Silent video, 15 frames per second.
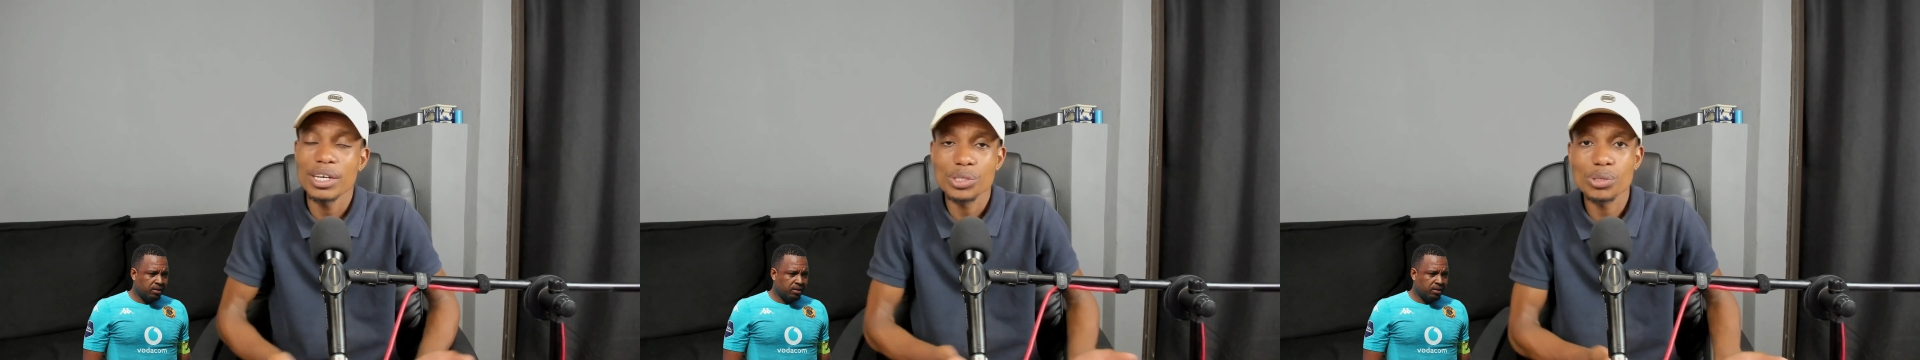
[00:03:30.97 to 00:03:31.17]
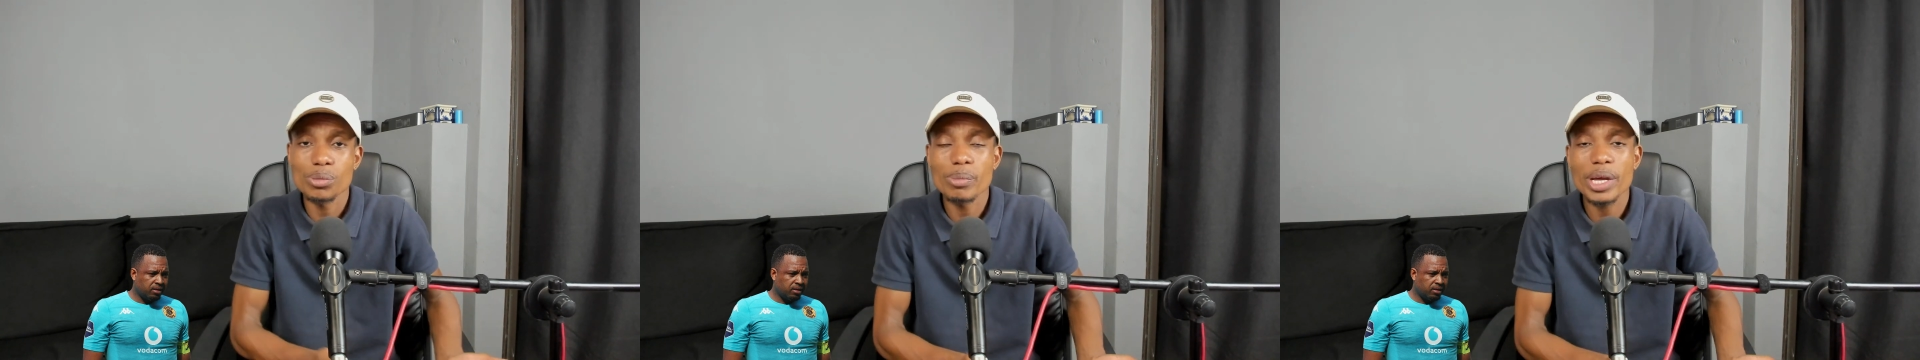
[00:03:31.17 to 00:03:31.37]

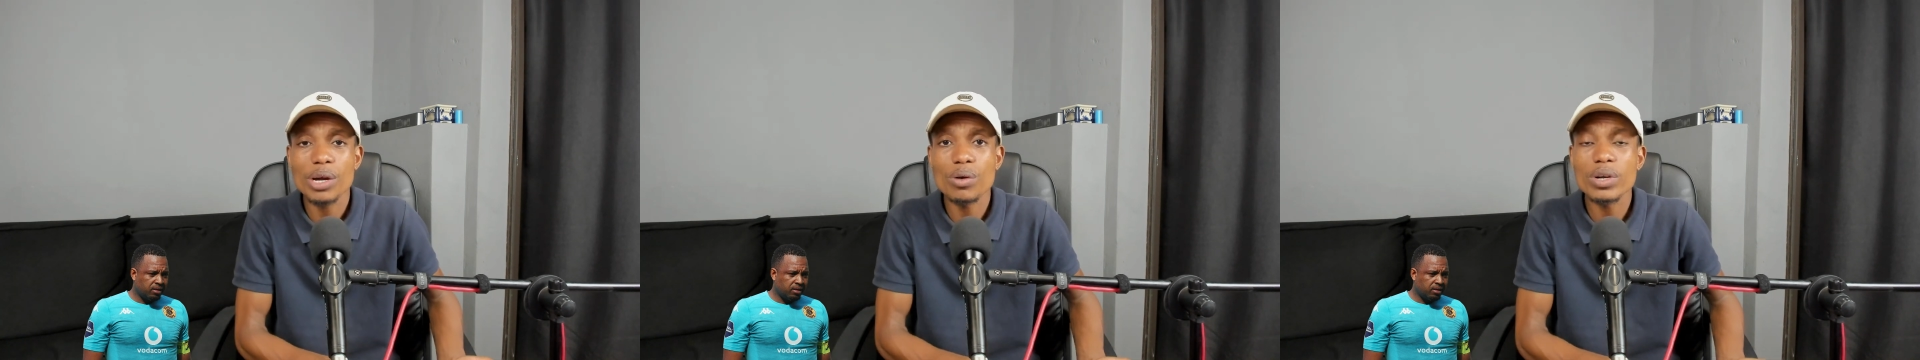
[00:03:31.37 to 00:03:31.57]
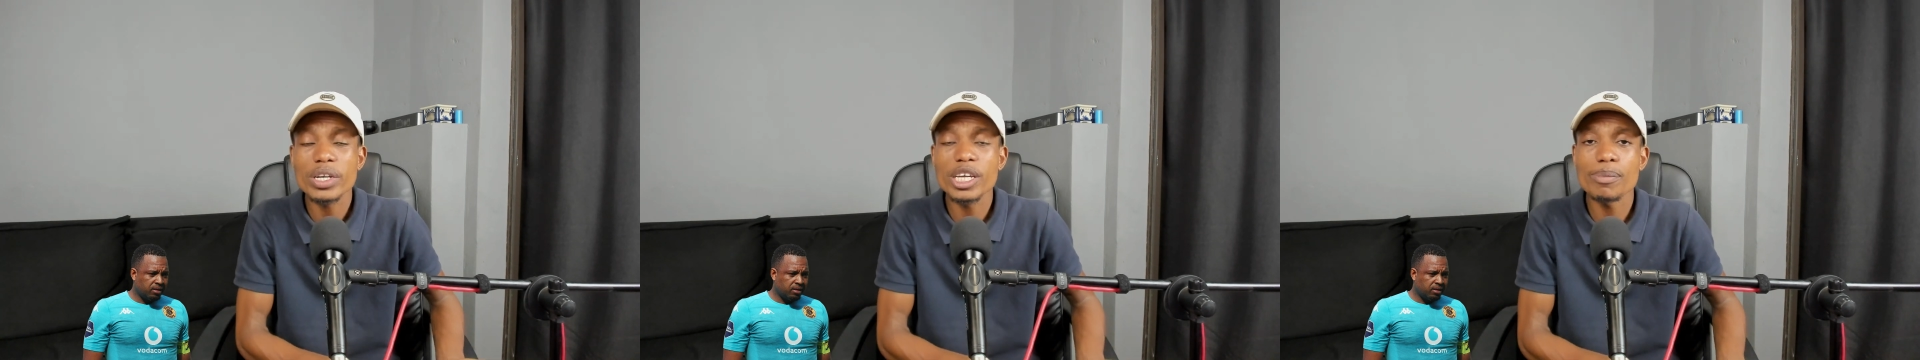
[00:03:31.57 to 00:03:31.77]
to be a
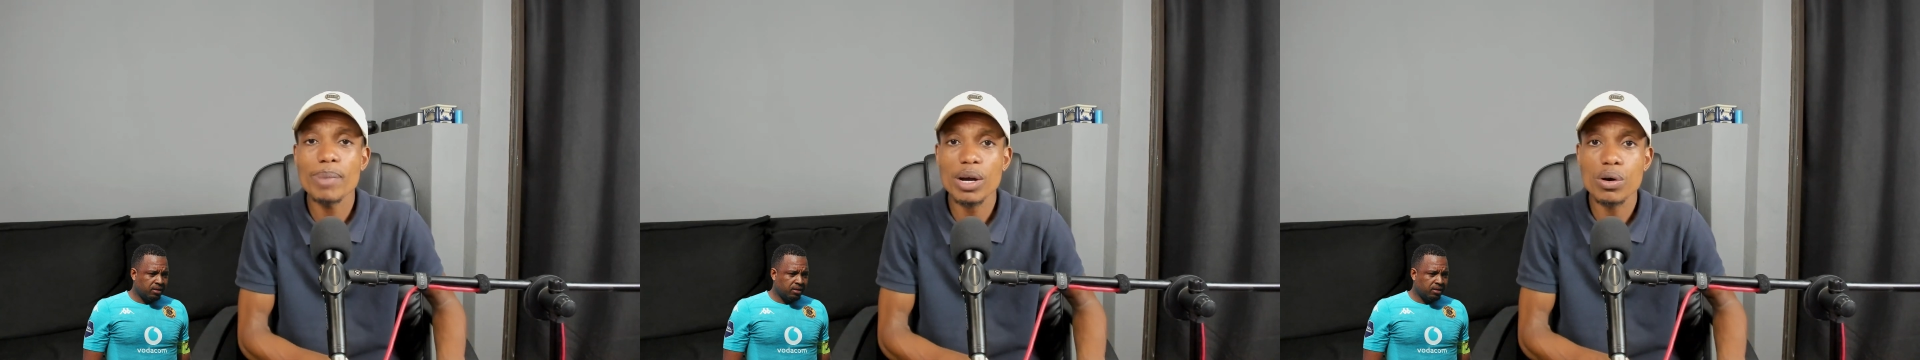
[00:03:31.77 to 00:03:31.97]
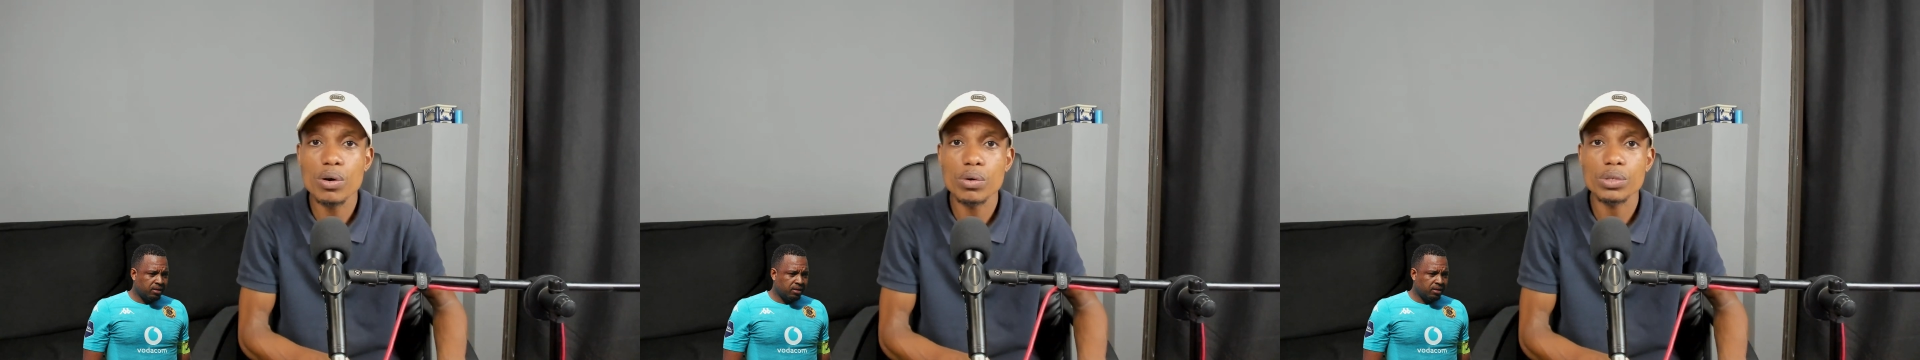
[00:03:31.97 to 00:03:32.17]

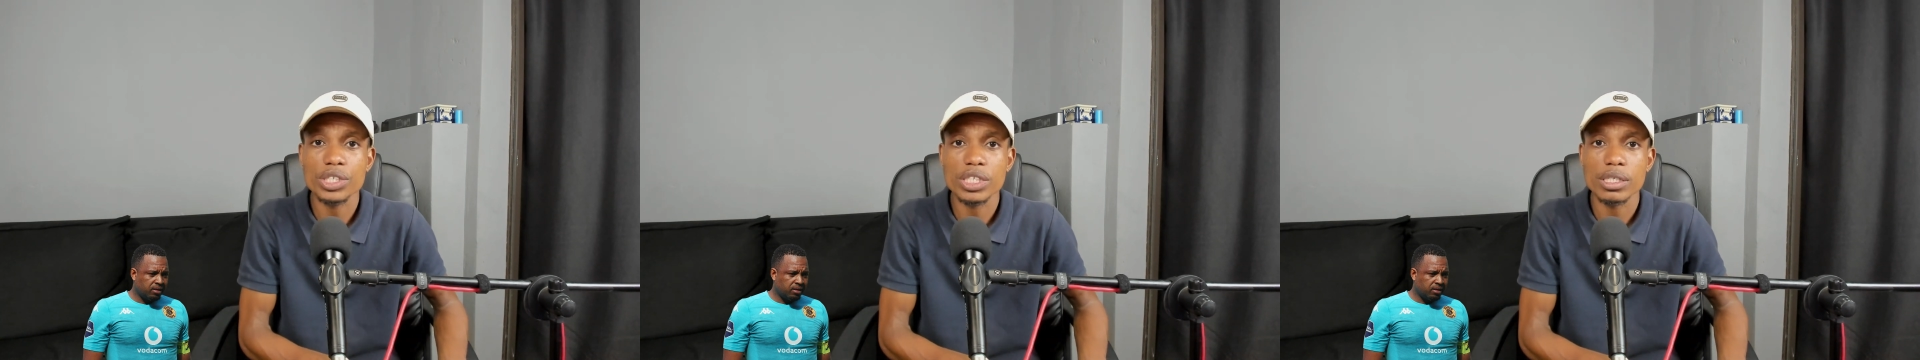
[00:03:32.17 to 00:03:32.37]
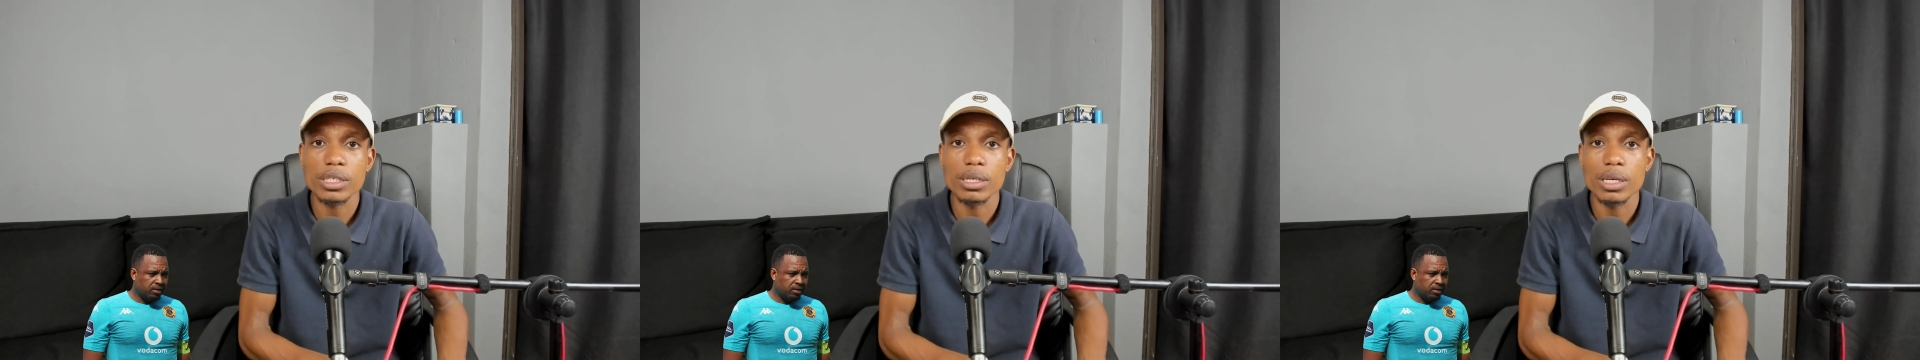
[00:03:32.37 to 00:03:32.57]
goalkeeper
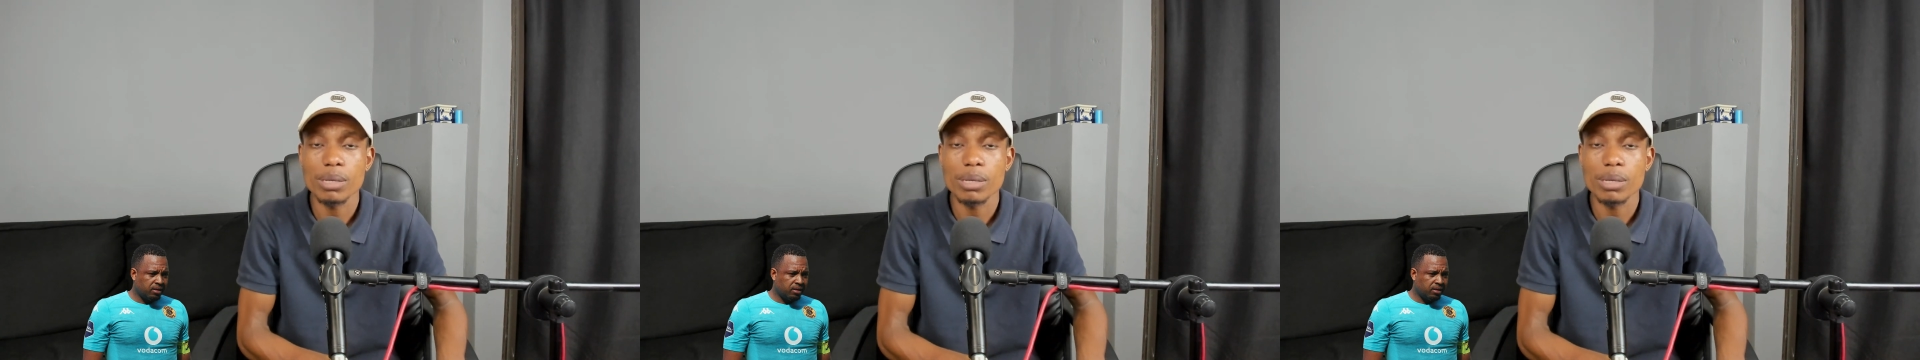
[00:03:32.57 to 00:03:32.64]
coach,